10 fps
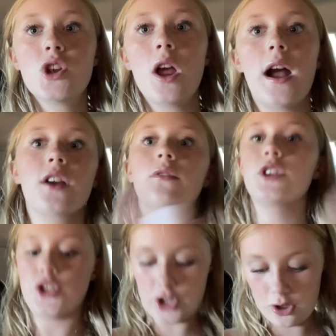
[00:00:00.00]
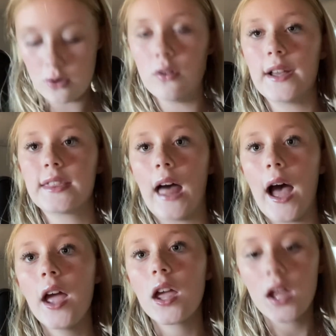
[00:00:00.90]
I go in a circle like
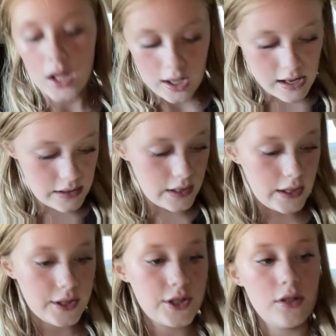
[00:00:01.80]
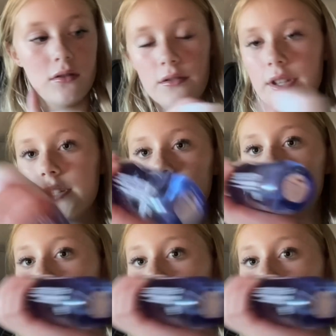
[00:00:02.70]
that, and then I do this